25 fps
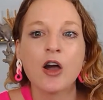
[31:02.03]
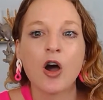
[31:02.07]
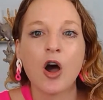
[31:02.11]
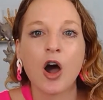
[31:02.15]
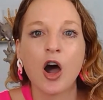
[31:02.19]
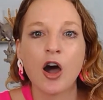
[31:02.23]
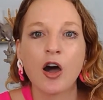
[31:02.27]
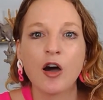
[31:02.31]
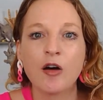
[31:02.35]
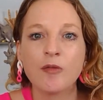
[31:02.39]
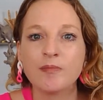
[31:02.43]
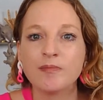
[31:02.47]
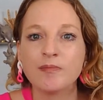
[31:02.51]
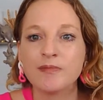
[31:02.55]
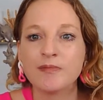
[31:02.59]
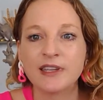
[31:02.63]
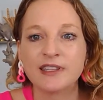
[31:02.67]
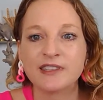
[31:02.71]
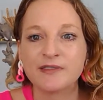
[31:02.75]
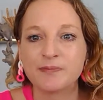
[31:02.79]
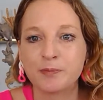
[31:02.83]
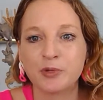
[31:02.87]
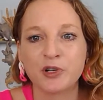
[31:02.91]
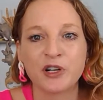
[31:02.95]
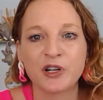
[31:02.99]

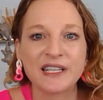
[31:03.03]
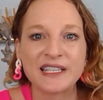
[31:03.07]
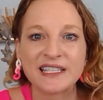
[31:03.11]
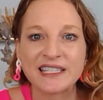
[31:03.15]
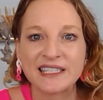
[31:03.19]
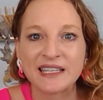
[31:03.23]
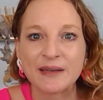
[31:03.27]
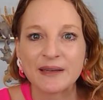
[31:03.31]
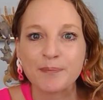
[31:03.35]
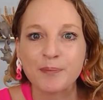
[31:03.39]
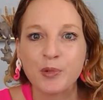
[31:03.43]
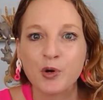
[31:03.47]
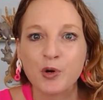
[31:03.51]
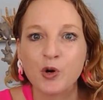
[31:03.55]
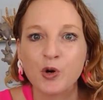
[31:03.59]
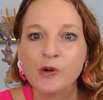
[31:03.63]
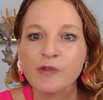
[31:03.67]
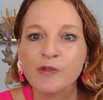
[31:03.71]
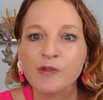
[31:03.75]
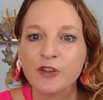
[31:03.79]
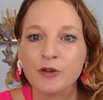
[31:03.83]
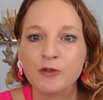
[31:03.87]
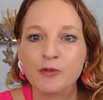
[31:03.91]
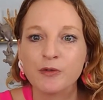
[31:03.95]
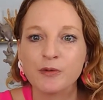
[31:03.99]
It's pretty simple.
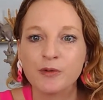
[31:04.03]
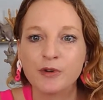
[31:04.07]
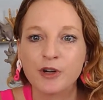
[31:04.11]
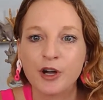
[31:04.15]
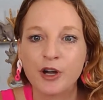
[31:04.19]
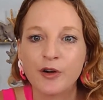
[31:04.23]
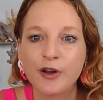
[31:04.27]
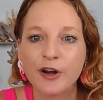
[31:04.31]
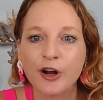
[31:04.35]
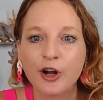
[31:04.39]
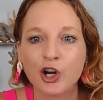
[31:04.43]
If you go in